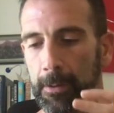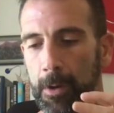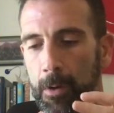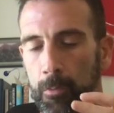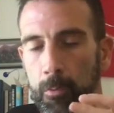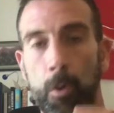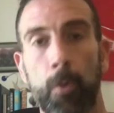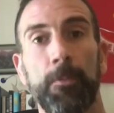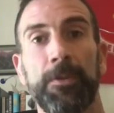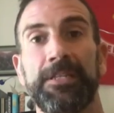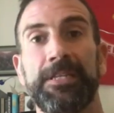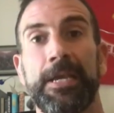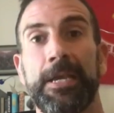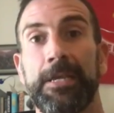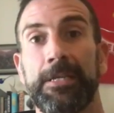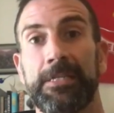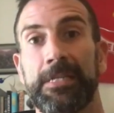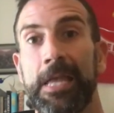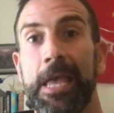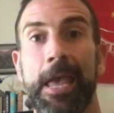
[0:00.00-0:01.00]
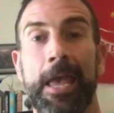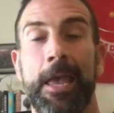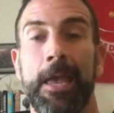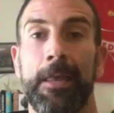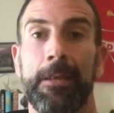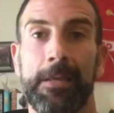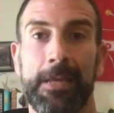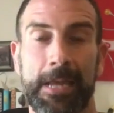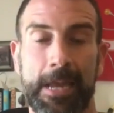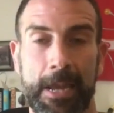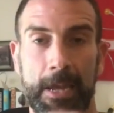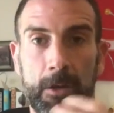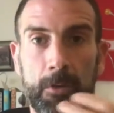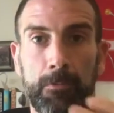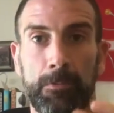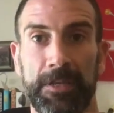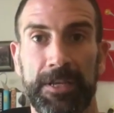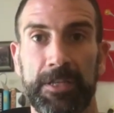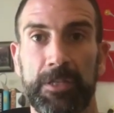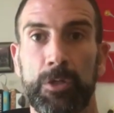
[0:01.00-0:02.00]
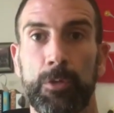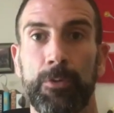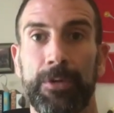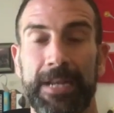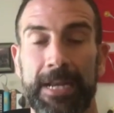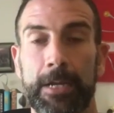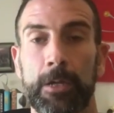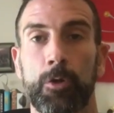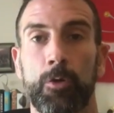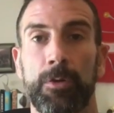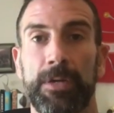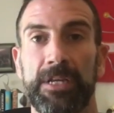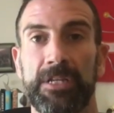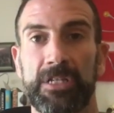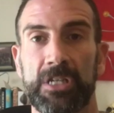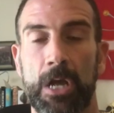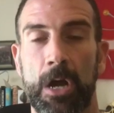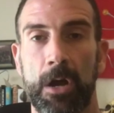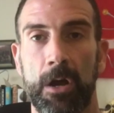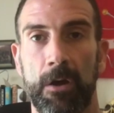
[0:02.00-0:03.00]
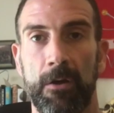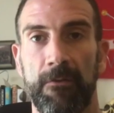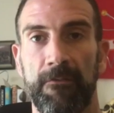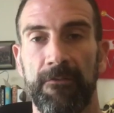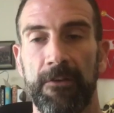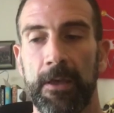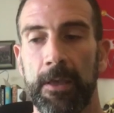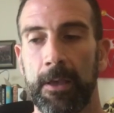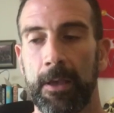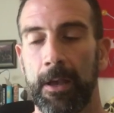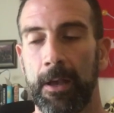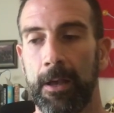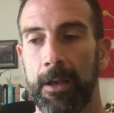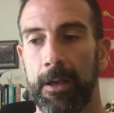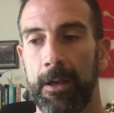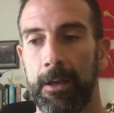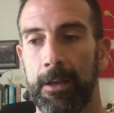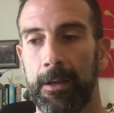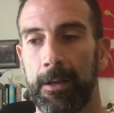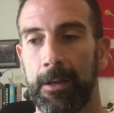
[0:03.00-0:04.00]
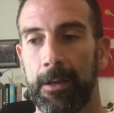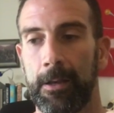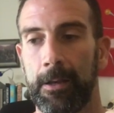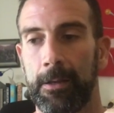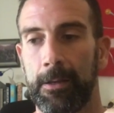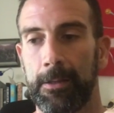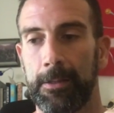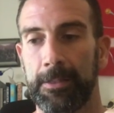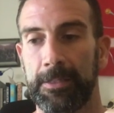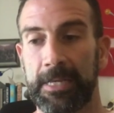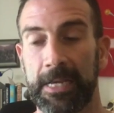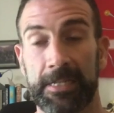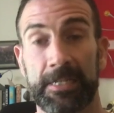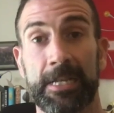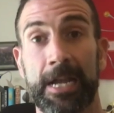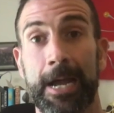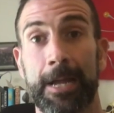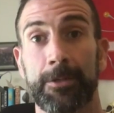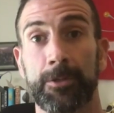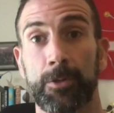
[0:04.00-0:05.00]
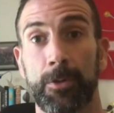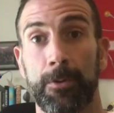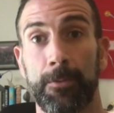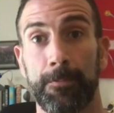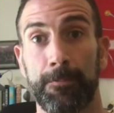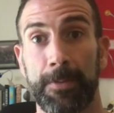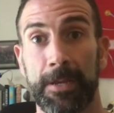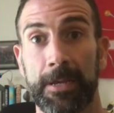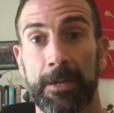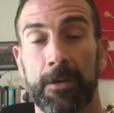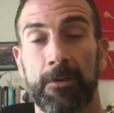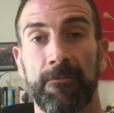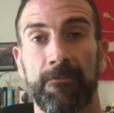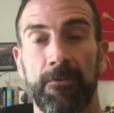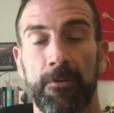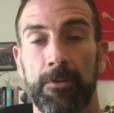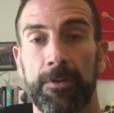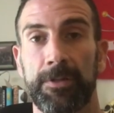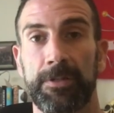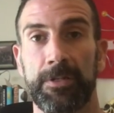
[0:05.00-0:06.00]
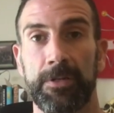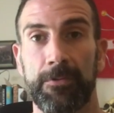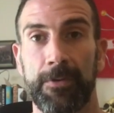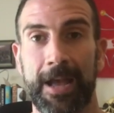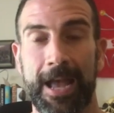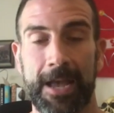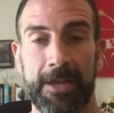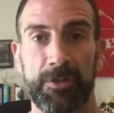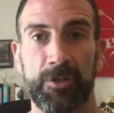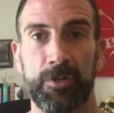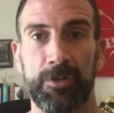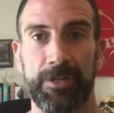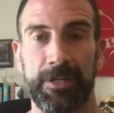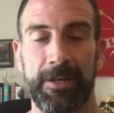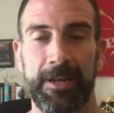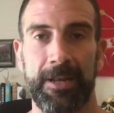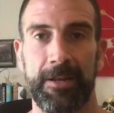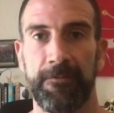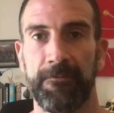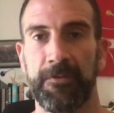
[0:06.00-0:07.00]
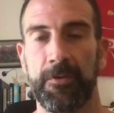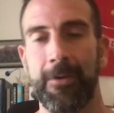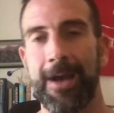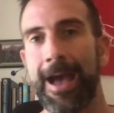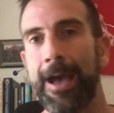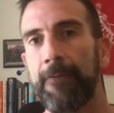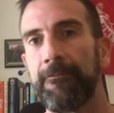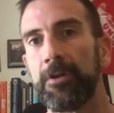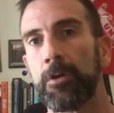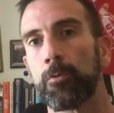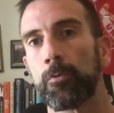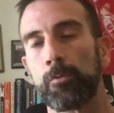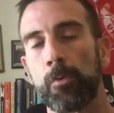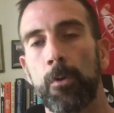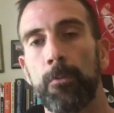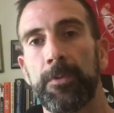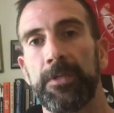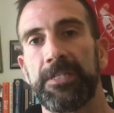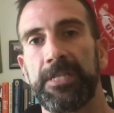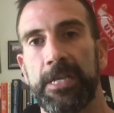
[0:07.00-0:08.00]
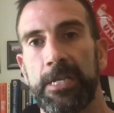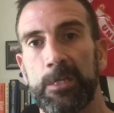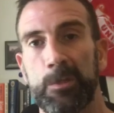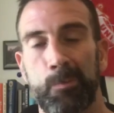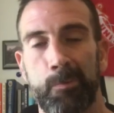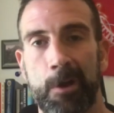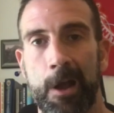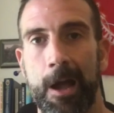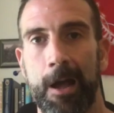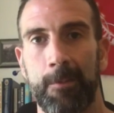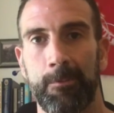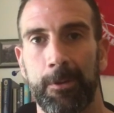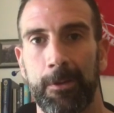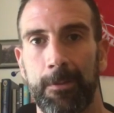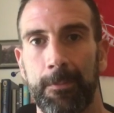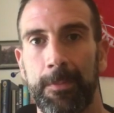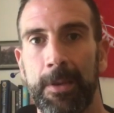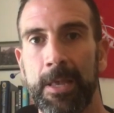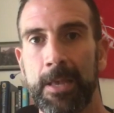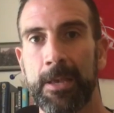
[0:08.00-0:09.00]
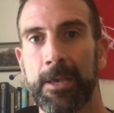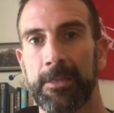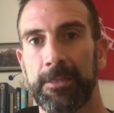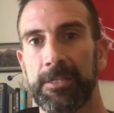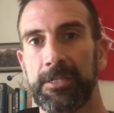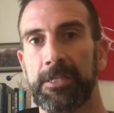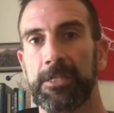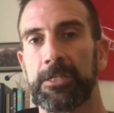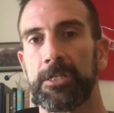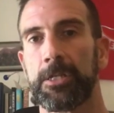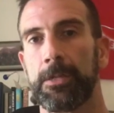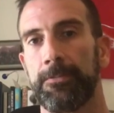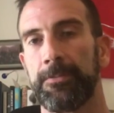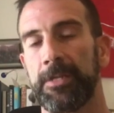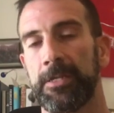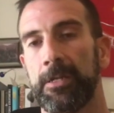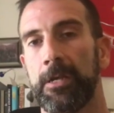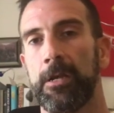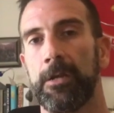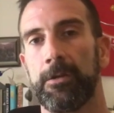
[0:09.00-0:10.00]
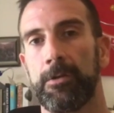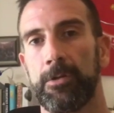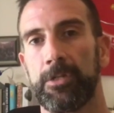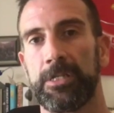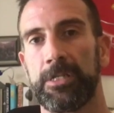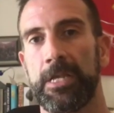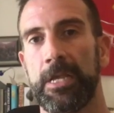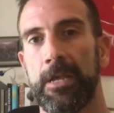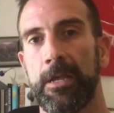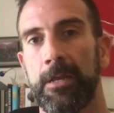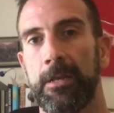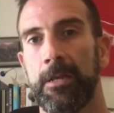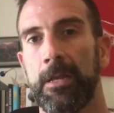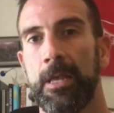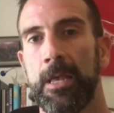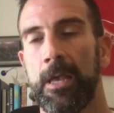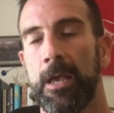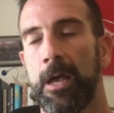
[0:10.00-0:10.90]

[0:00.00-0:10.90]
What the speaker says: aromatase and lead to an increase of testosterone being converted to estrogen. And if you have an aromatase problem, this is something to understand.